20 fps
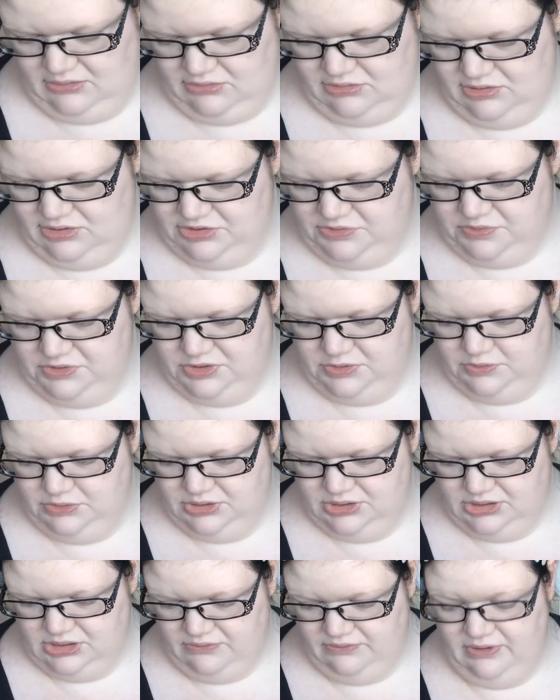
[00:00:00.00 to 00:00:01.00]
Christmas
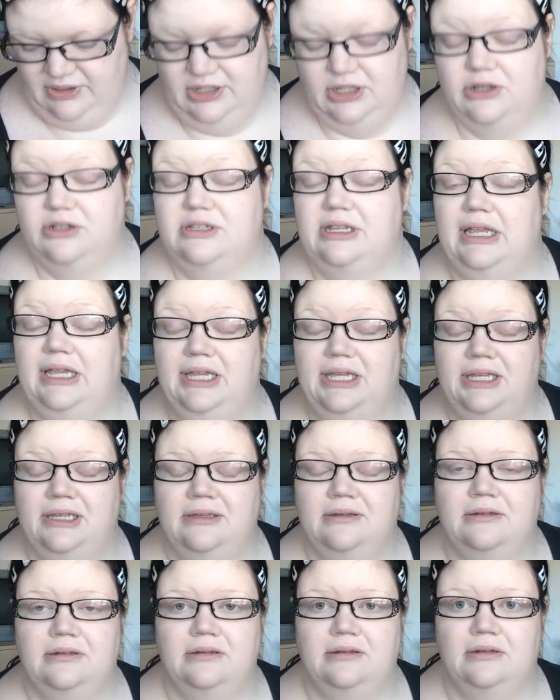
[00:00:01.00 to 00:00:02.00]
was a really good
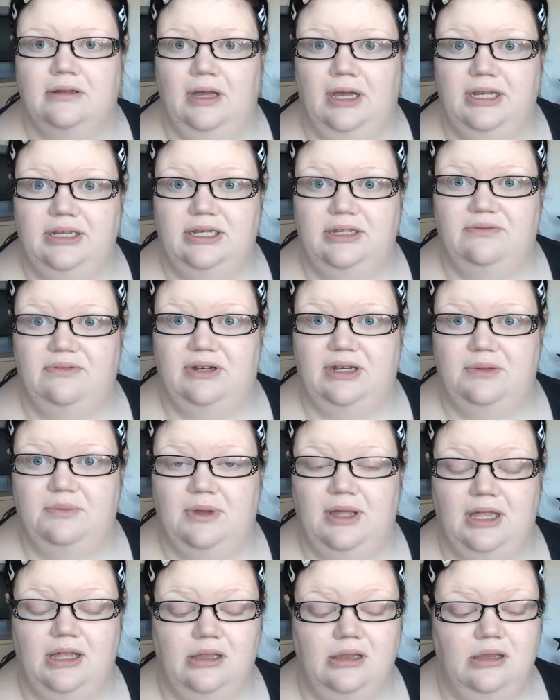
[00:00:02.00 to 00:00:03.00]
day. I did really
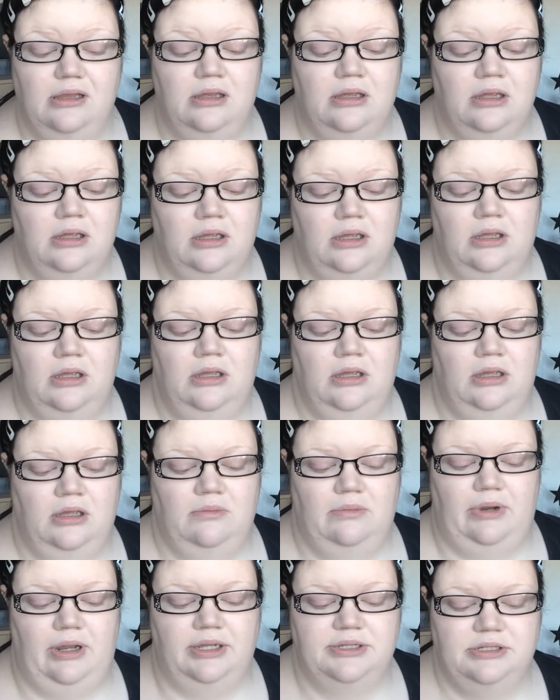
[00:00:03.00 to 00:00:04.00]
well.
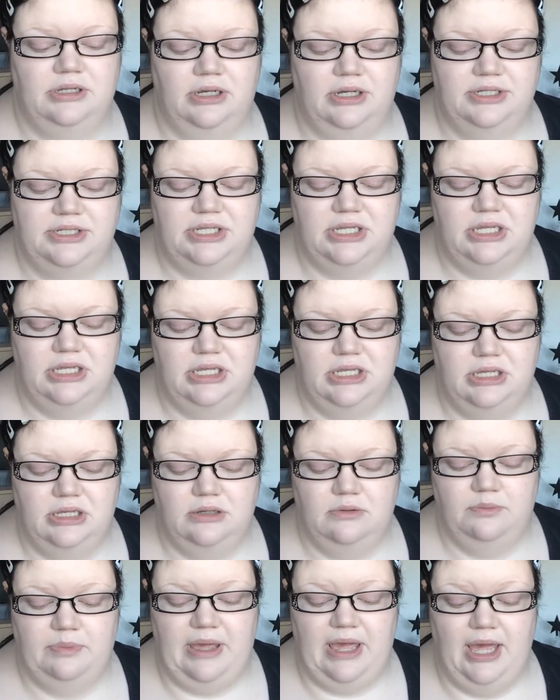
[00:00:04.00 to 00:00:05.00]
My
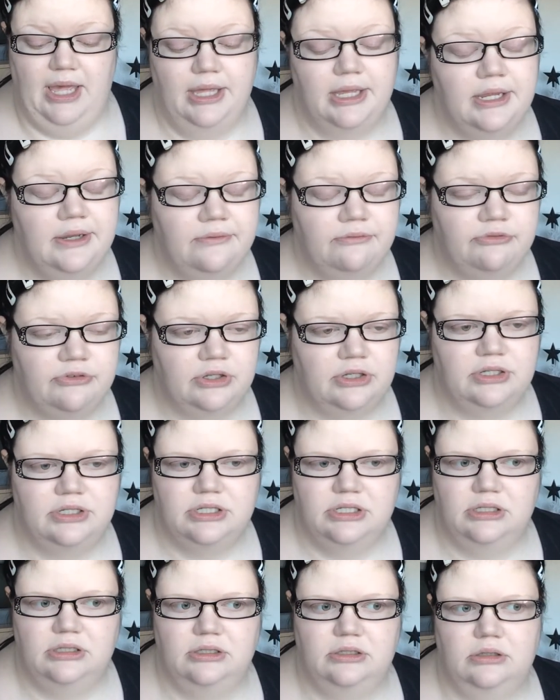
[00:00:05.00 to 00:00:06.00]
anxiety behaved
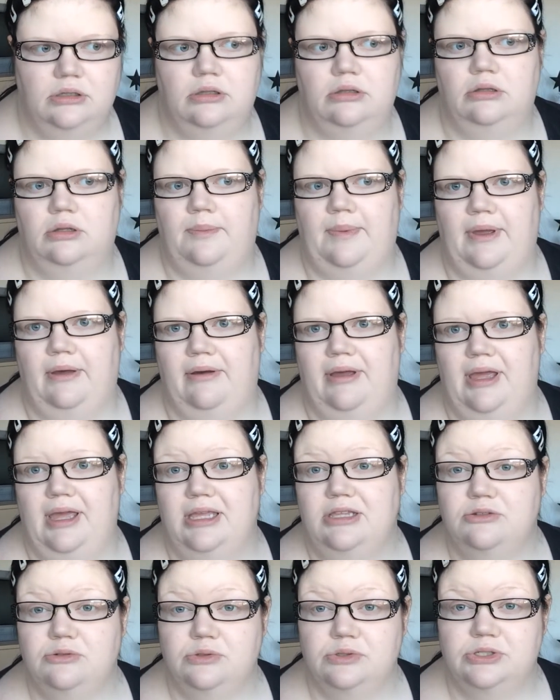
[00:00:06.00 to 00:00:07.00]
until about
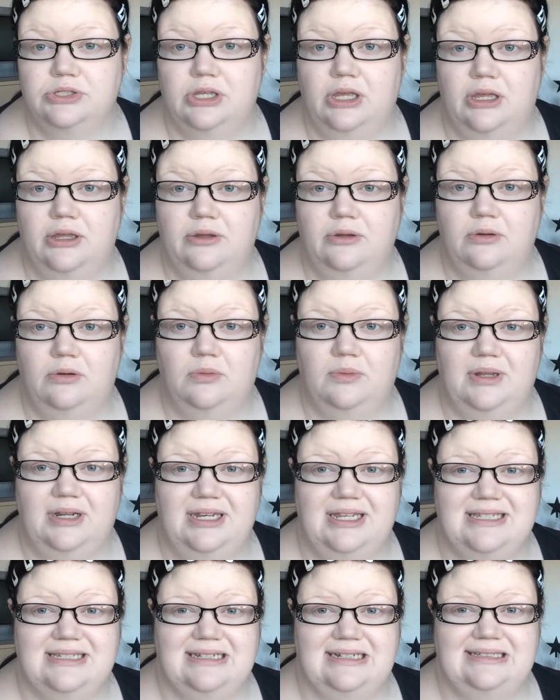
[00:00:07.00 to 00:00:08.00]
8 or so
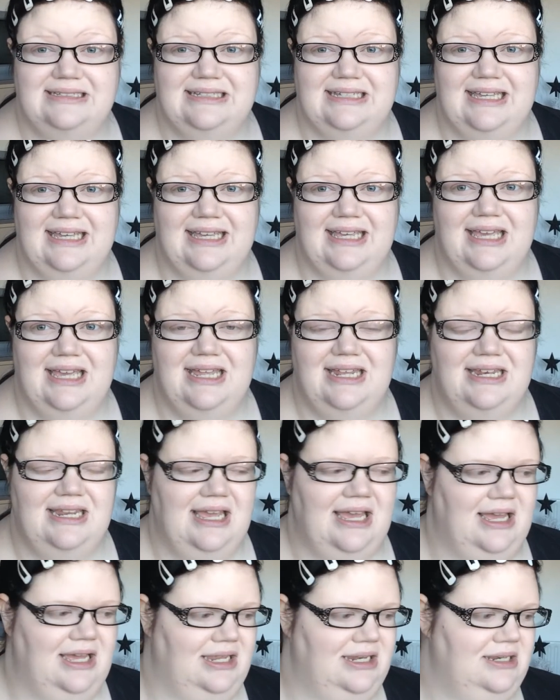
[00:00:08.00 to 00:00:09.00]
when it started to kick
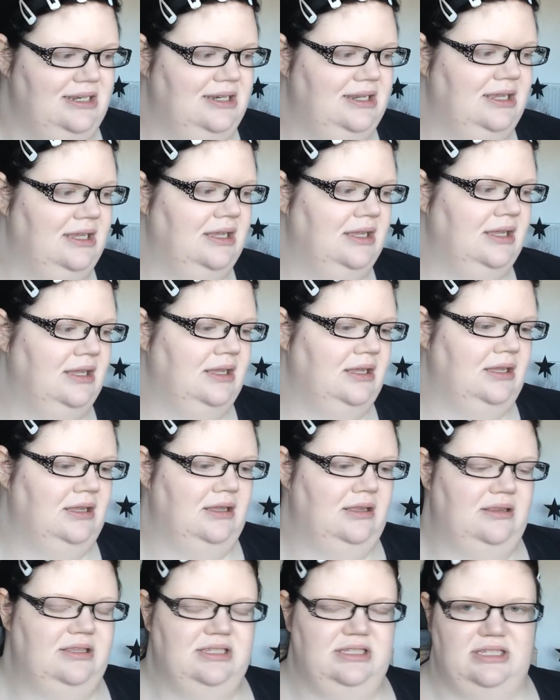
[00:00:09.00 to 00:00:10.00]
in, and
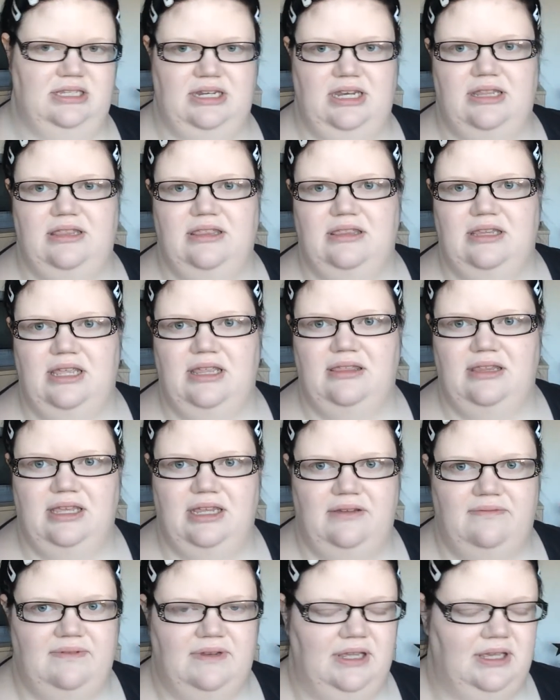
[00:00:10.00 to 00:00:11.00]
this is in the
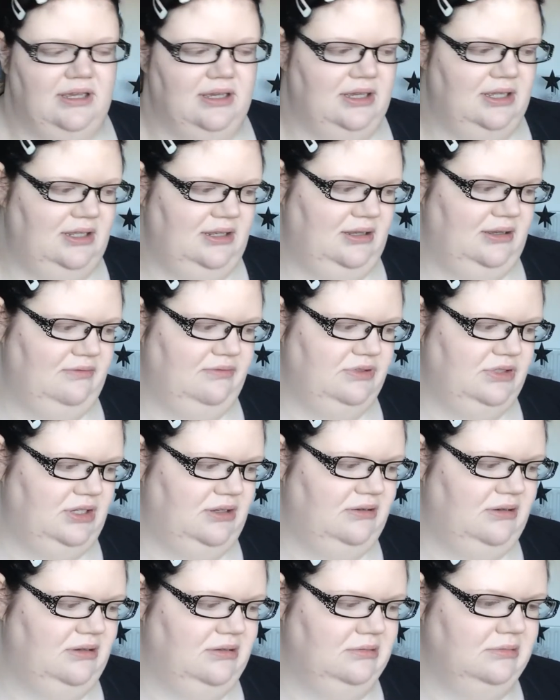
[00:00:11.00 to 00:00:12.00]
evening, and I was
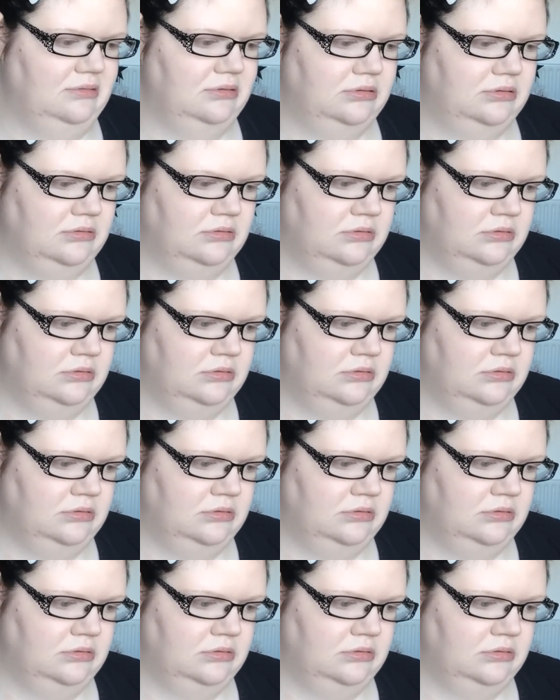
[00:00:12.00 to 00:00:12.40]
like, oh, I